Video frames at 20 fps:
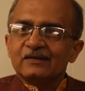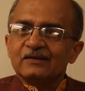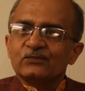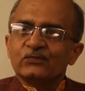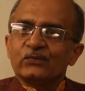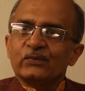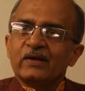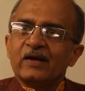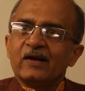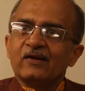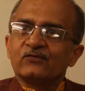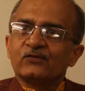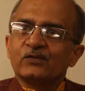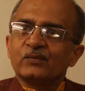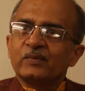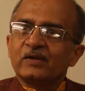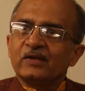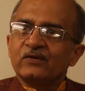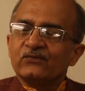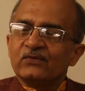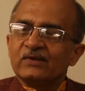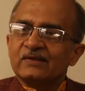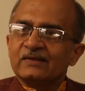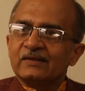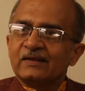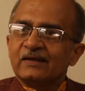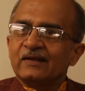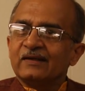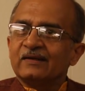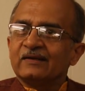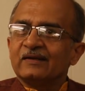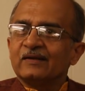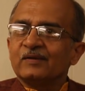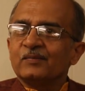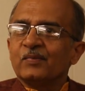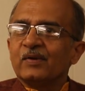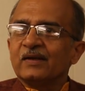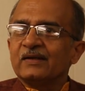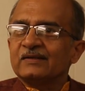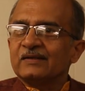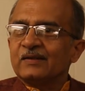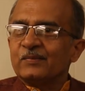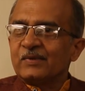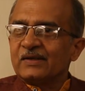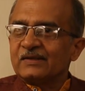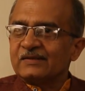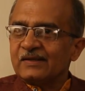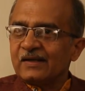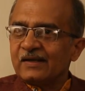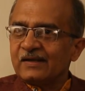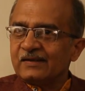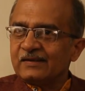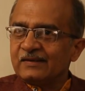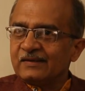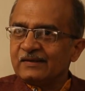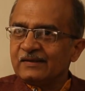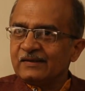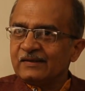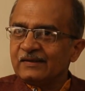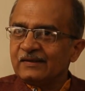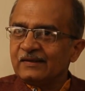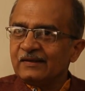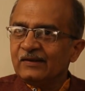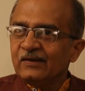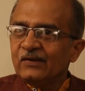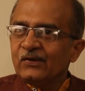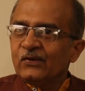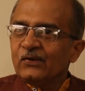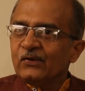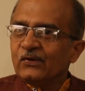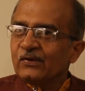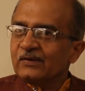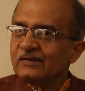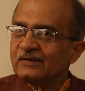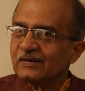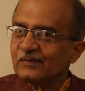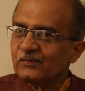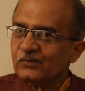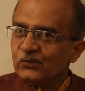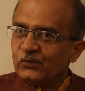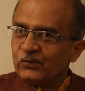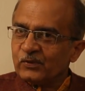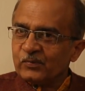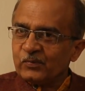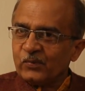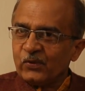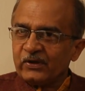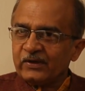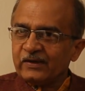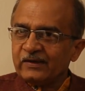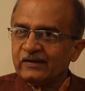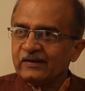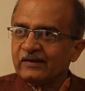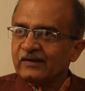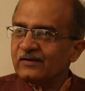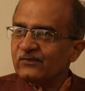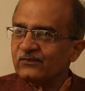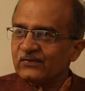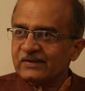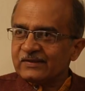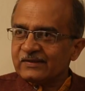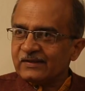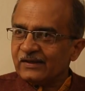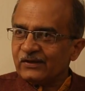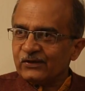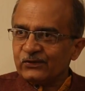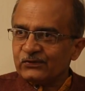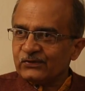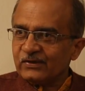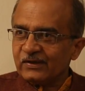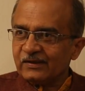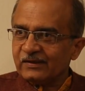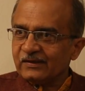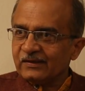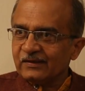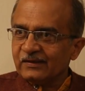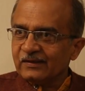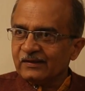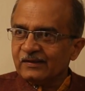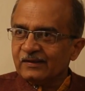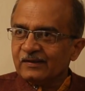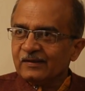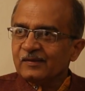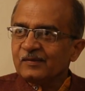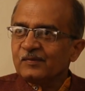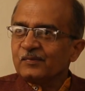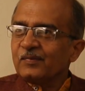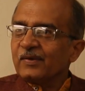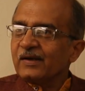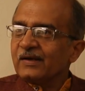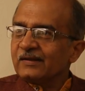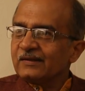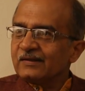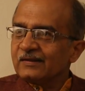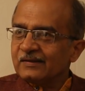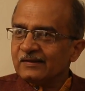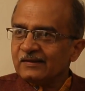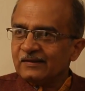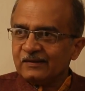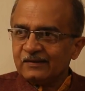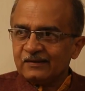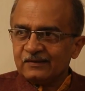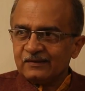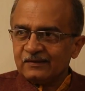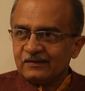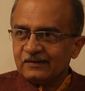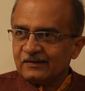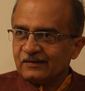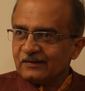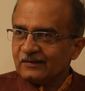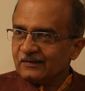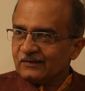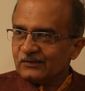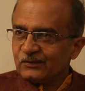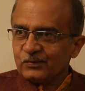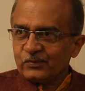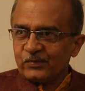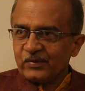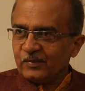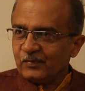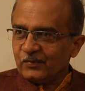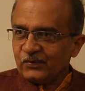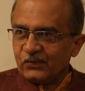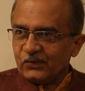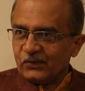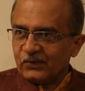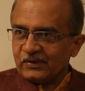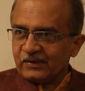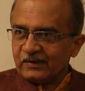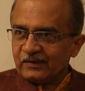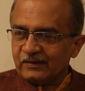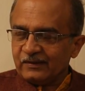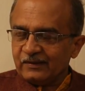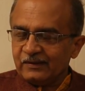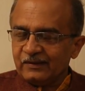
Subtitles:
This would have to be investigated by some SIT or some court-monitored investigation by the Supreme Court.